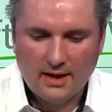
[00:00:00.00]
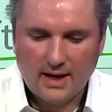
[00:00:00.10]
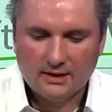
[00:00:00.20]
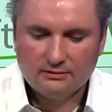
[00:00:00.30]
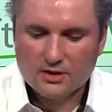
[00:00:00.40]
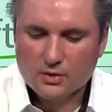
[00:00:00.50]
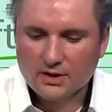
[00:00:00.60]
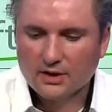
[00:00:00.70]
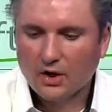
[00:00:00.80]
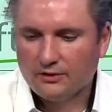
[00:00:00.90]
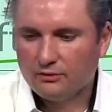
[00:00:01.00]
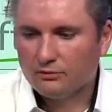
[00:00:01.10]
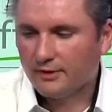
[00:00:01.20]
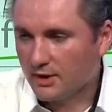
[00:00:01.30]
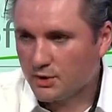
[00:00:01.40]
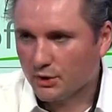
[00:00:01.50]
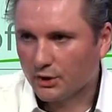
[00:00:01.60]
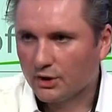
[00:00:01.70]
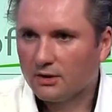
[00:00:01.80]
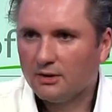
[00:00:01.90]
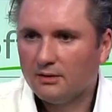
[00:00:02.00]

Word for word: and eventually got into venture